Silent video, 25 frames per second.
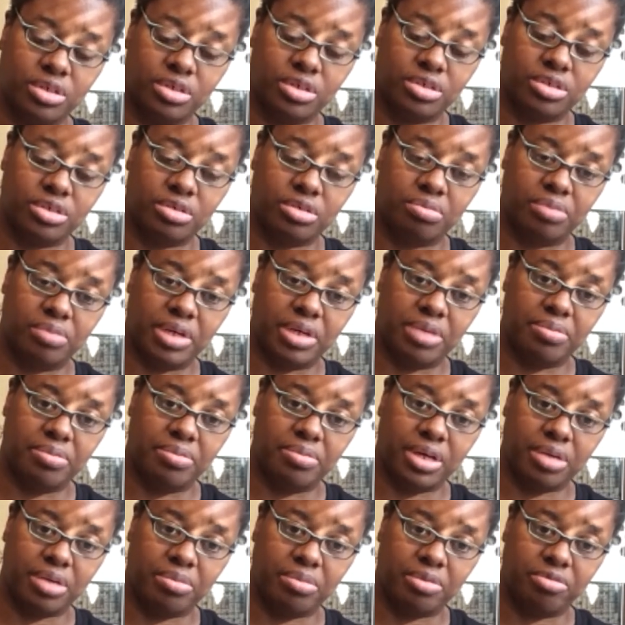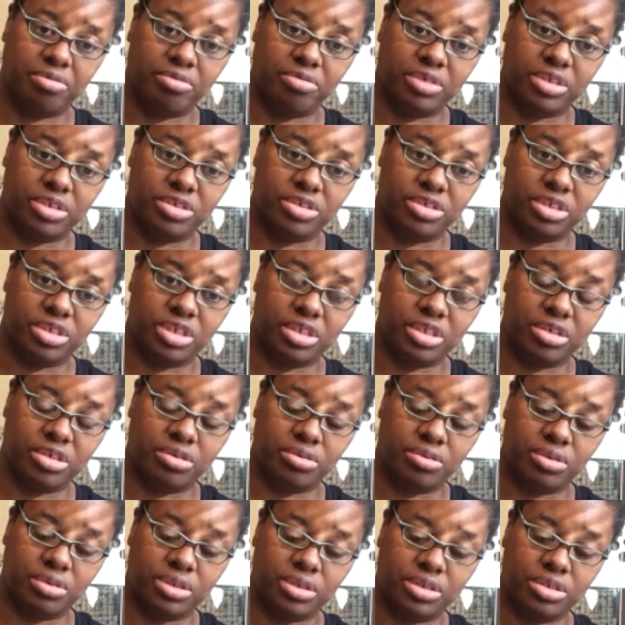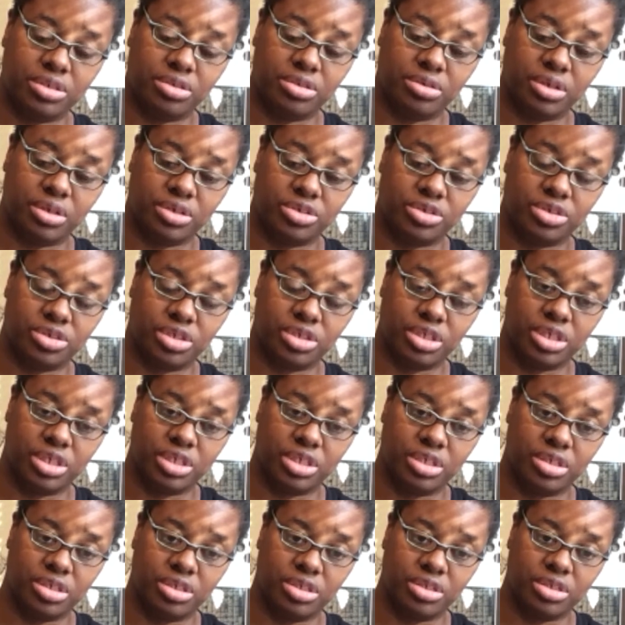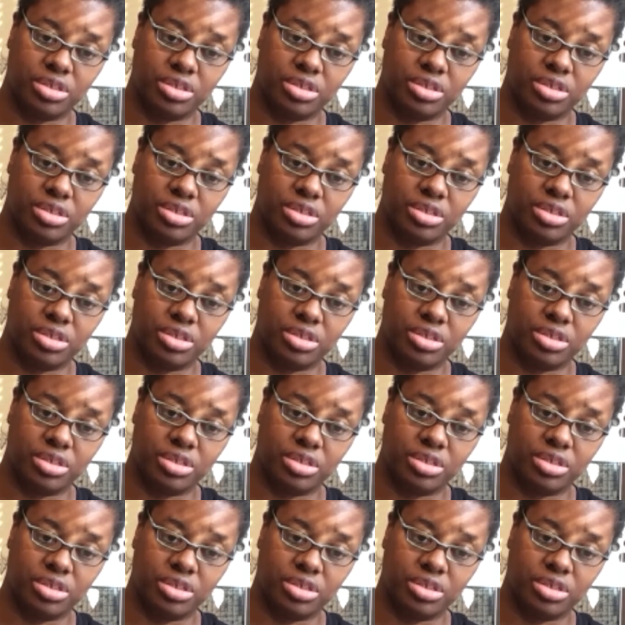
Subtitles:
So maybe I'm eventually going to actually